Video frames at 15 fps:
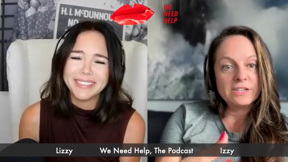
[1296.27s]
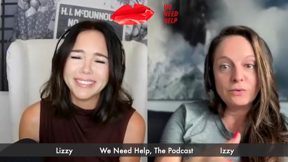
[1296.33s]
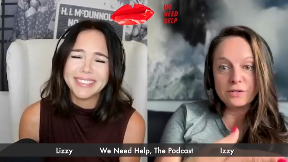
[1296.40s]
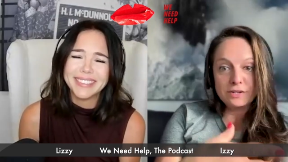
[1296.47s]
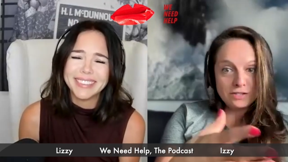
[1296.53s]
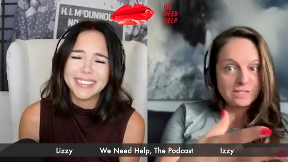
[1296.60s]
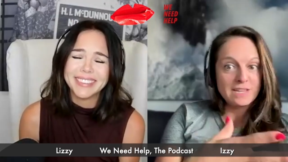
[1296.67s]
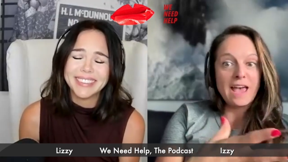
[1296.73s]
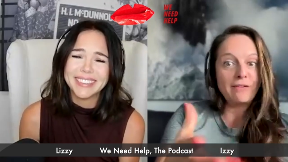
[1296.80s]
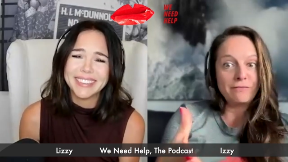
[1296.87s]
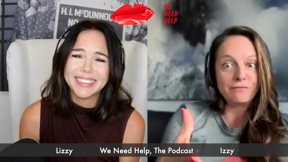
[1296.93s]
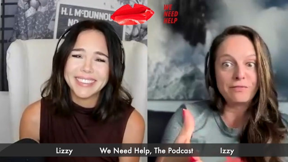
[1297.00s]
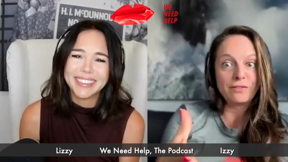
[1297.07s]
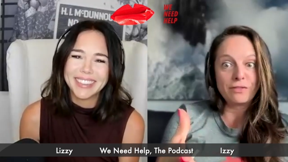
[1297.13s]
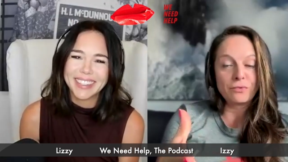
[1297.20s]
Speaker 1: you could just
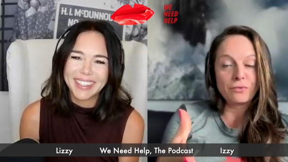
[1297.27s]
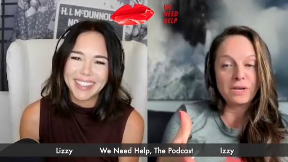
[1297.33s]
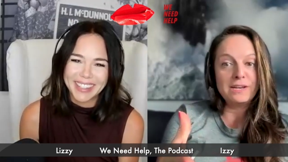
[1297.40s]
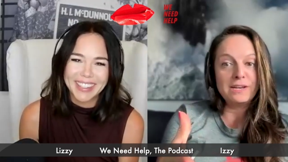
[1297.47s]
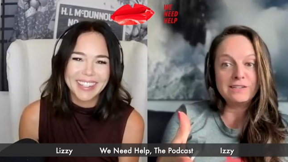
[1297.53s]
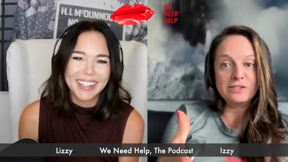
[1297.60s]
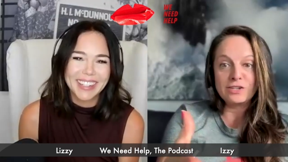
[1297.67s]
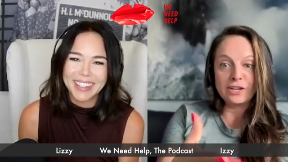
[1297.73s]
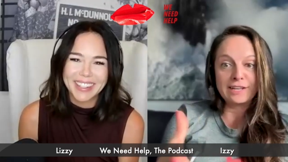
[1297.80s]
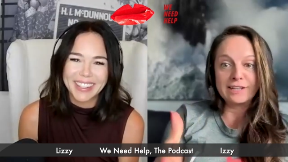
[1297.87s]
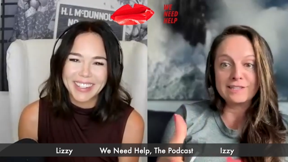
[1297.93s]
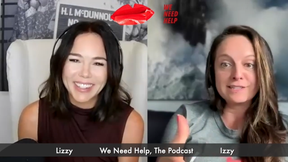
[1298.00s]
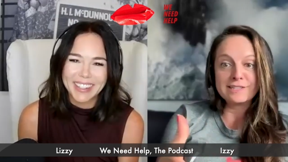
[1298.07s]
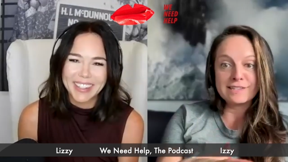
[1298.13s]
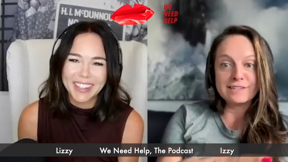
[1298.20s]
have the three
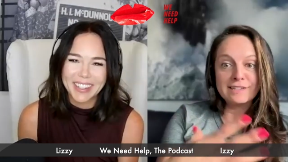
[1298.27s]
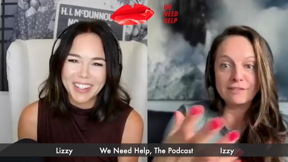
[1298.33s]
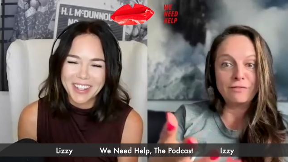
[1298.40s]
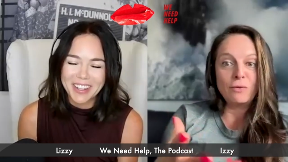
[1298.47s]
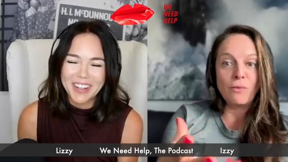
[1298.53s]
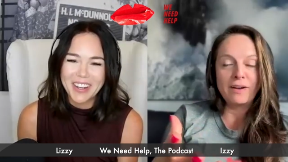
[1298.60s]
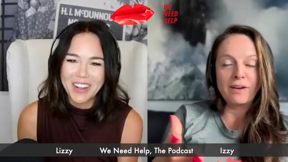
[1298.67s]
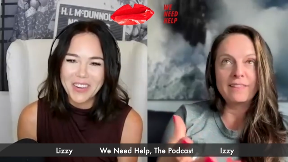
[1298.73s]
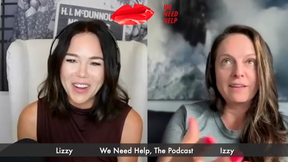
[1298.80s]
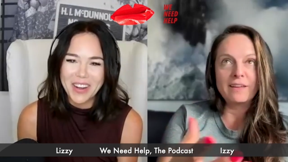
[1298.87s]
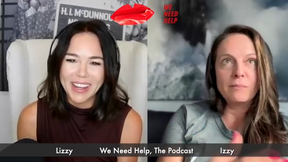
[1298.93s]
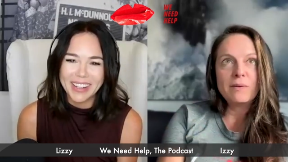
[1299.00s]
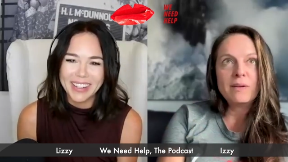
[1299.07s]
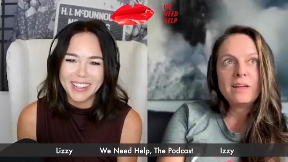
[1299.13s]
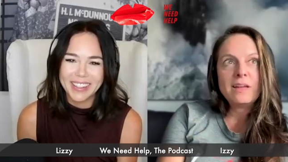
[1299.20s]
chickens, and if you wanted
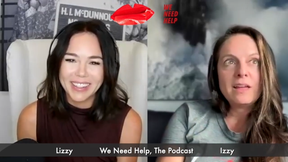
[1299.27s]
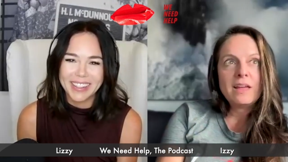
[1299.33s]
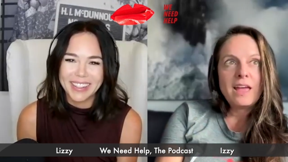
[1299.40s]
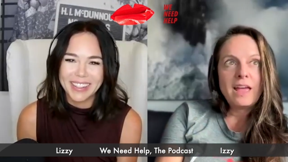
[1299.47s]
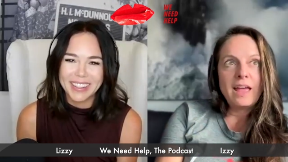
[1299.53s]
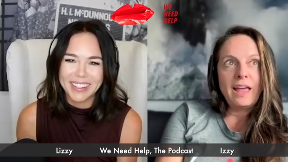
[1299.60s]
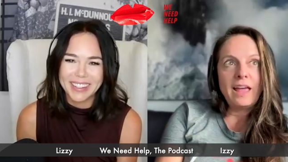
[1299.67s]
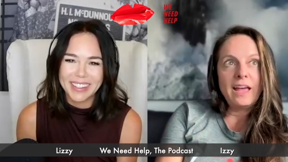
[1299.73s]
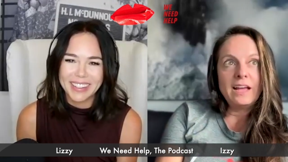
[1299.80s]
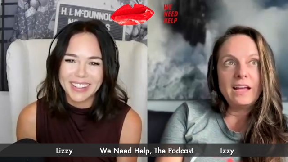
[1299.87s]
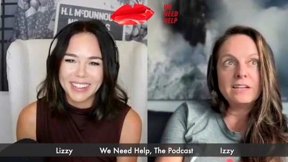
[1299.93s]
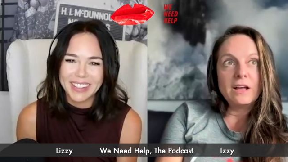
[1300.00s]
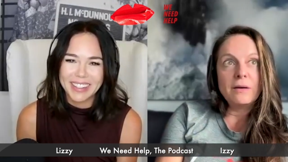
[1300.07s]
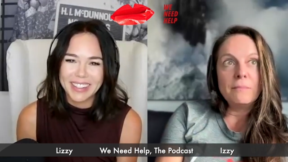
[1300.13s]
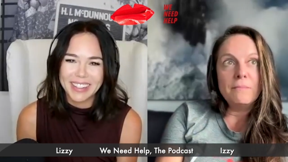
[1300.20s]
okay. them.
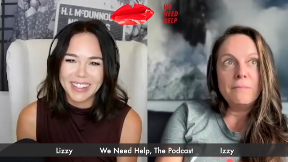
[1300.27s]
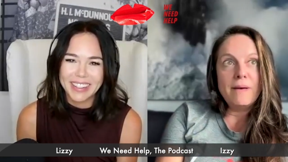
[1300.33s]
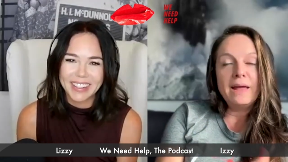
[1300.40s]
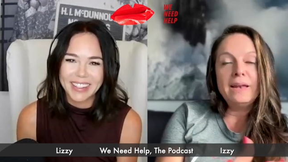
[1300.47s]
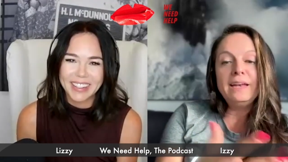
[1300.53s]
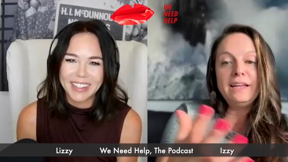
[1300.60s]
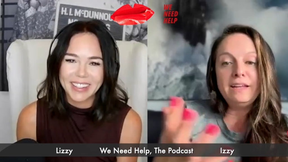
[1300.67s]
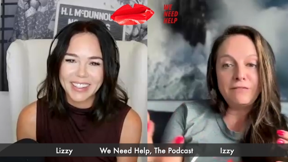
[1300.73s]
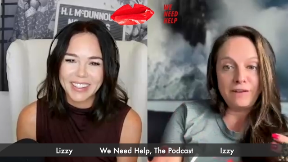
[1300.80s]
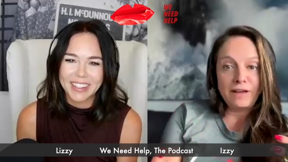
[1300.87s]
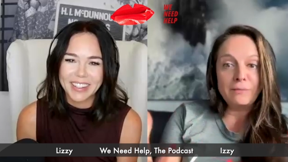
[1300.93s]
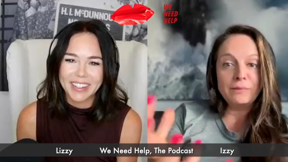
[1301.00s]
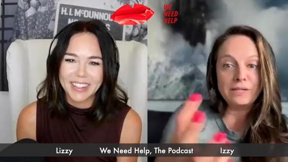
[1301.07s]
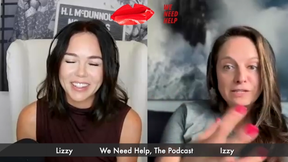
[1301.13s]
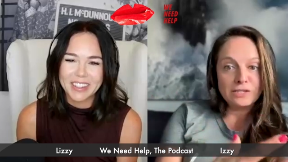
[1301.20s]
And many
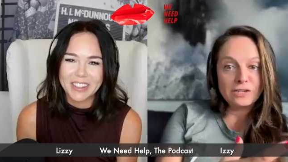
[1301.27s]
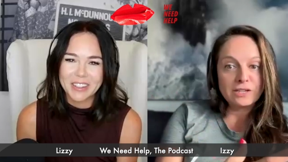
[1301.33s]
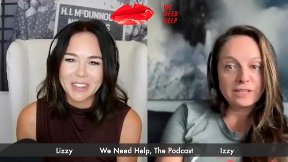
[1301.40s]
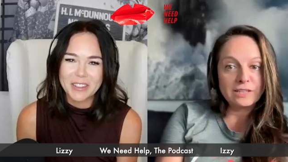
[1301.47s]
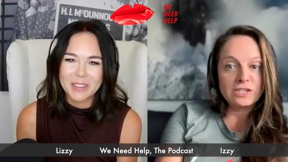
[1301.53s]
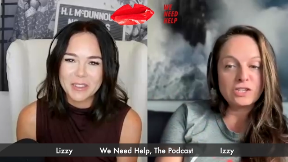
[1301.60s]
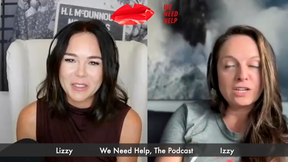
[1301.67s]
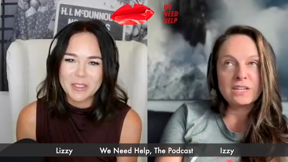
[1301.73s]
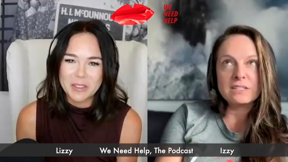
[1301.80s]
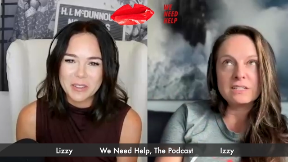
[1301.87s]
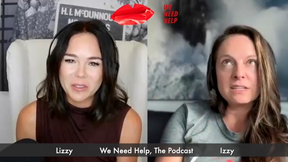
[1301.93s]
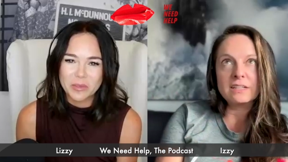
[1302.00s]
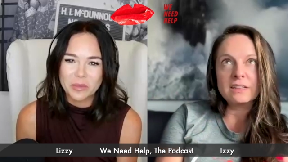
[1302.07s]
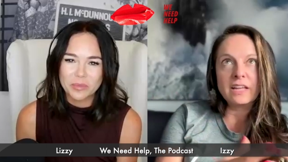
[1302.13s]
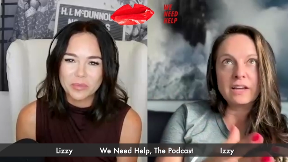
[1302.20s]
families took in the
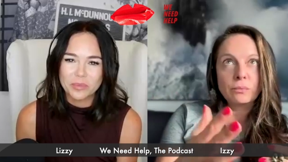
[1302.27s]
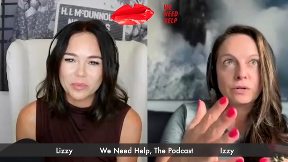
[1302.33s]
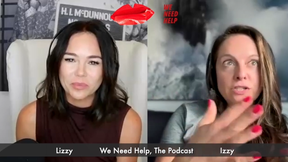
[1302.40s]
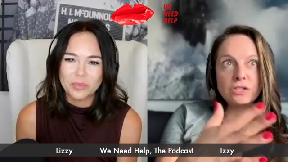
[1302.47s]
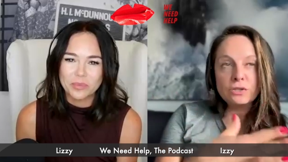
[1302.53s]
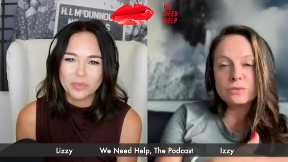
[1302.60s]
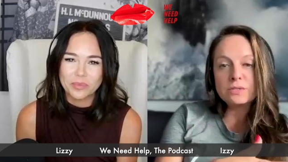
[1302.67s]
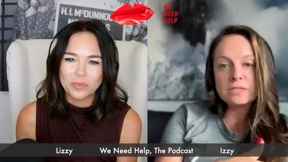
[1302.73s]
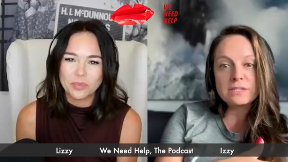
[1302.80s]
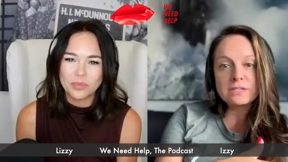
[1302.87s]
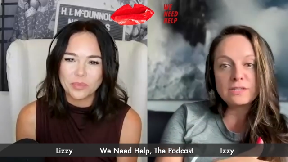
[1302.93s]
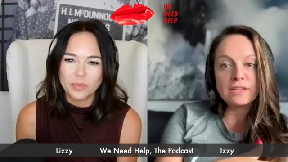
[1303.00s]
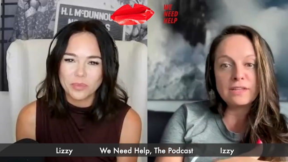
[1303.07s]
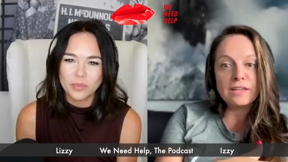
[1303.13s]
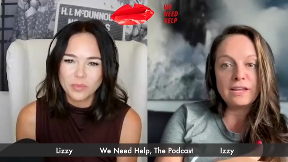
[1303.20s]
chickens, and it like
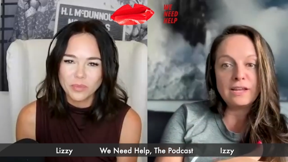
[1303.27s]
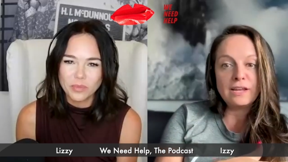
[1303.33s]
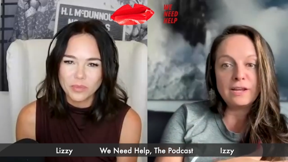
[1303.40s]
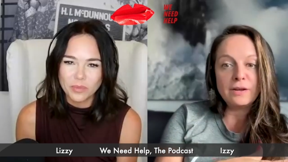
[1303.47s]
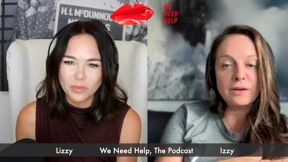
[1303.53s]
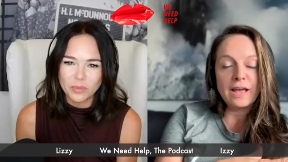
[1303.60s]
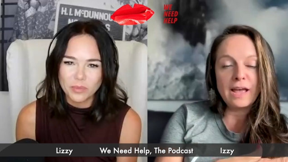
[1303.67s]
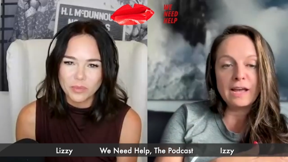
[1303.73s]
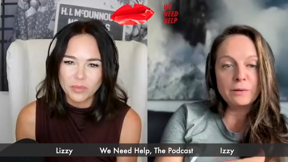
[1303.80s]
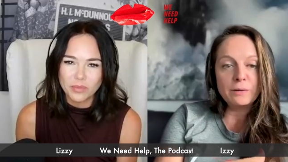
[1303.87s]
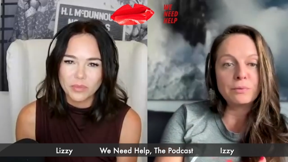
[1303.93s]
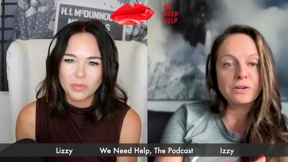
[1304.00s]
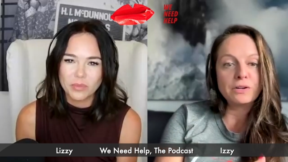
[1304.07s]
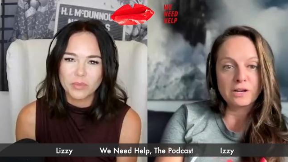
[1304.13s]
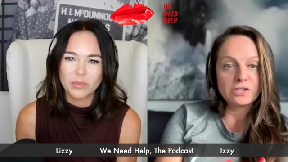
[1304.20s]
reduced the
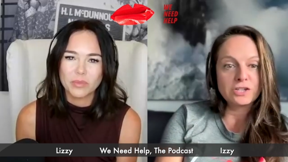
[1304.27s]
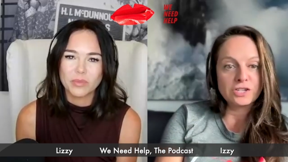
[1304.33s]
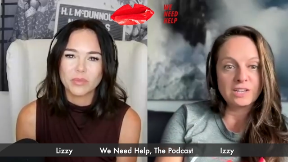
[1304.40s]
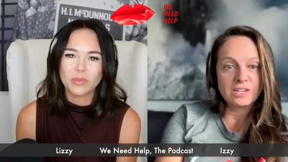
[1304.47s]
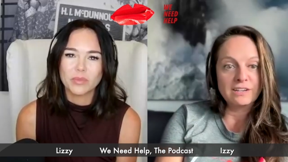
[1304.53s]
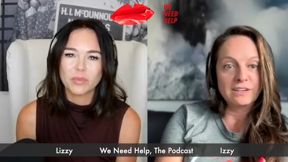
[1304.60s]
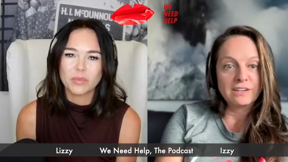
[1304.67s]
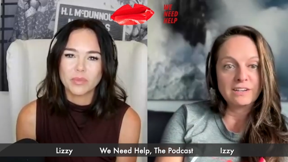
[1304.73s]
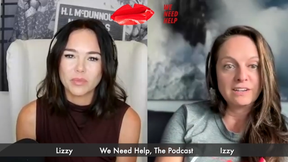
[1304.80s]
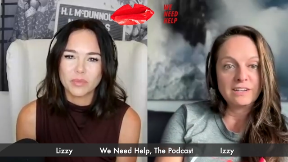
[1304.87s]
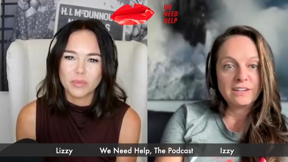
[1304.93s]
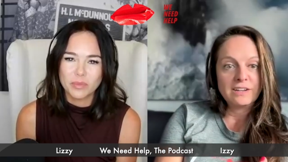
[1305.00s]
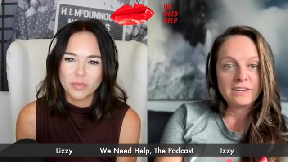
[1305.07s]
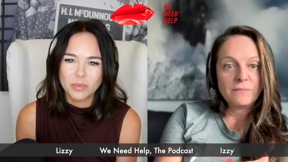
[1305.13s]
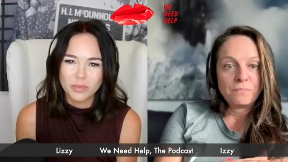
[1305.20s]
egg production
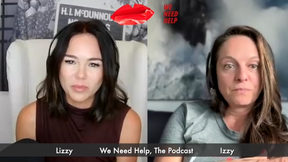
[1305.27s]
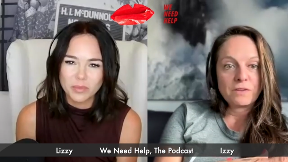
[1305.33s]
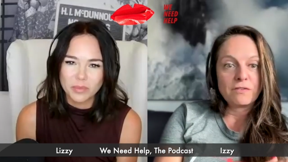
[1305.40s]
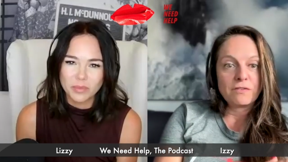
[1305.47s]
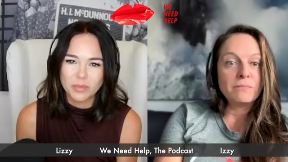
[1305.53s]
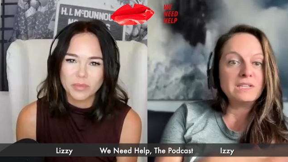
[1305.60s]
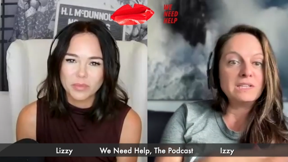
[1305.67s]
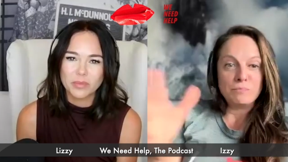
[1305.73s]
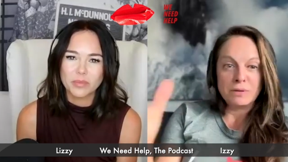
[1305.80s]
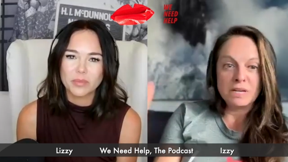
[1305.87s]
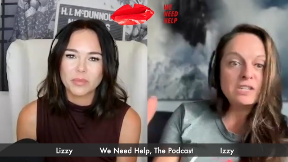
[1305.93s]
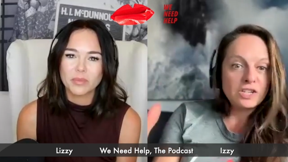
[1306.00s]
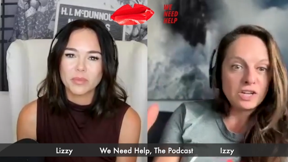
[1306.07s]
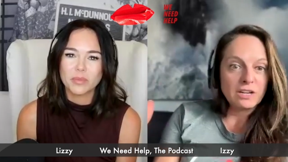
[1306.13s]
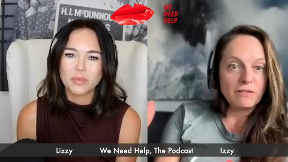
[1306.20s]
from these
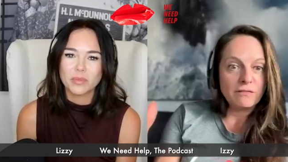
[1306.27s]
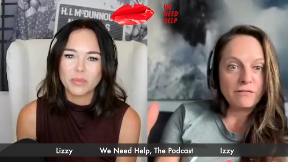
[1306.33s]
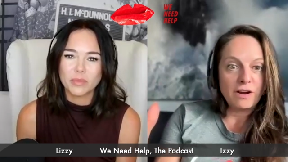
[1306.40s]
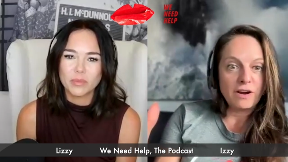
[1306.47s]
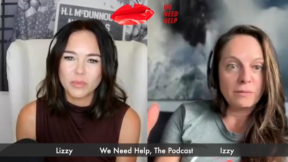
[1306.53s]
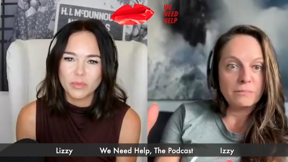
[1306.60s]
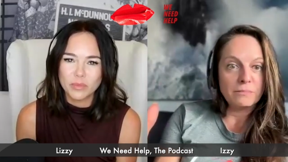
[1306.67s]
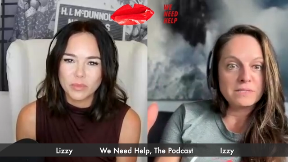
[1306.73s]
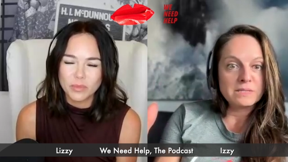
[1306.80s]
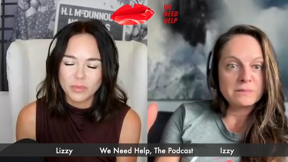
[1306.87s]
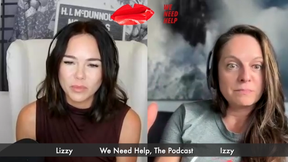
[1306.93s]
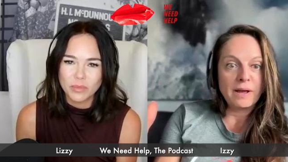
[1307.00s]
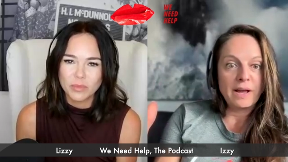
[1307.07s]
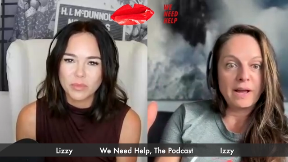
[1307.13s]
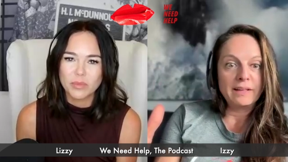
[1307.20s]
big chicken
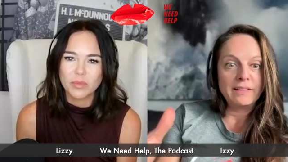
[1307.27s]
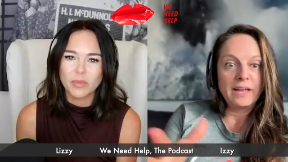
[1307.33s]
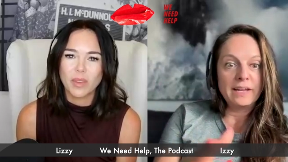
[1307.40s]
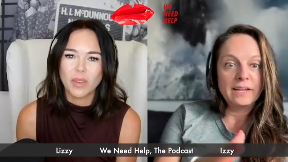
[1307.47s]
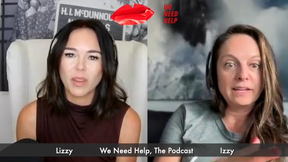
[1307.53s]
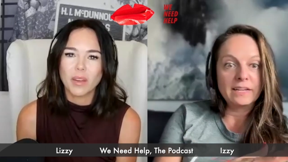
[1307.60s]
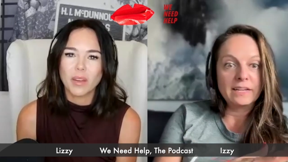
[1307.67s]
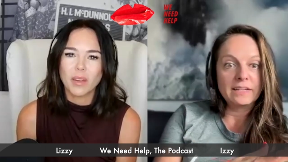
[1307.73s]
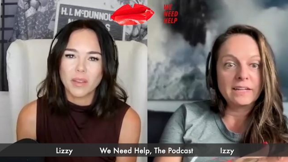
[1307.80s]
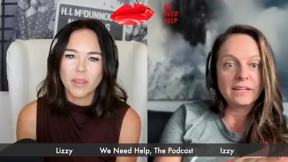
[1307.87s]
farms by like